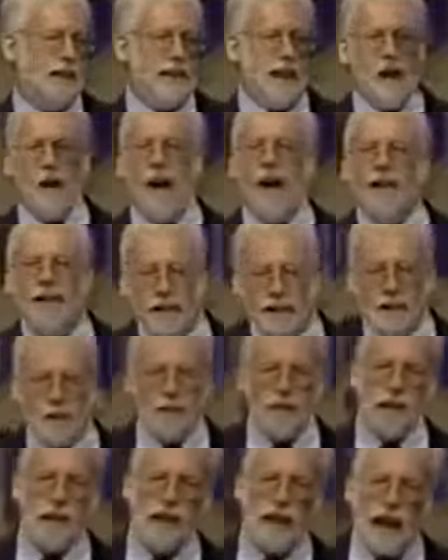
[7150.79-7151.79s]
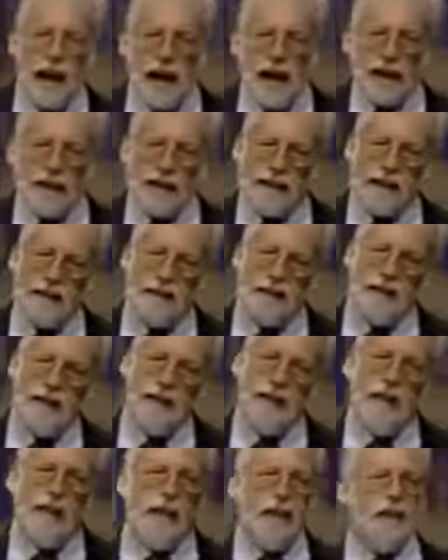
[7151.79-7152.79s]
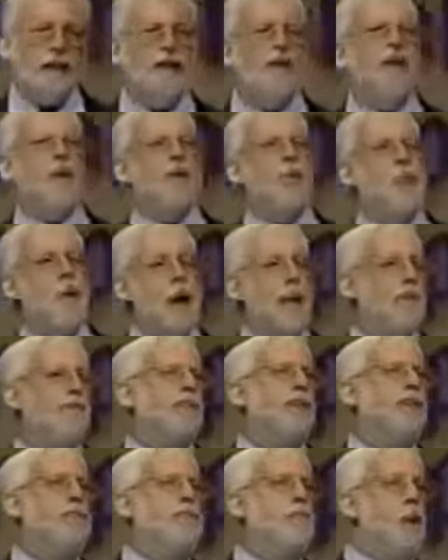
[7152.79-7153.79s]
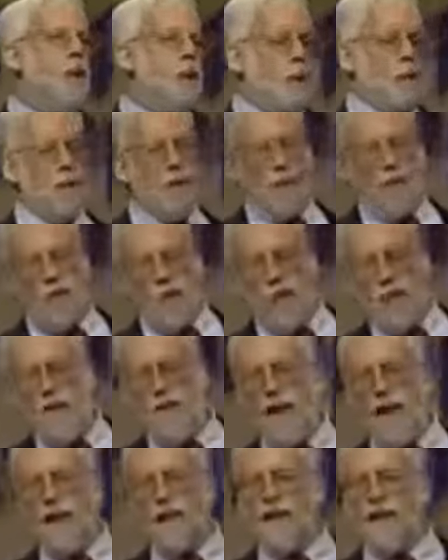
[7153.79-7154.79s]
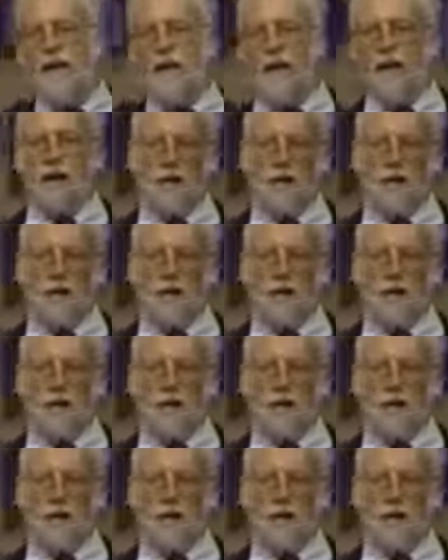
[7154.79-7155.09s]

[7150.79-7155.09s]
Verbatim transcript: Now, Isis was a goddess, and she wept and moaned over the fact that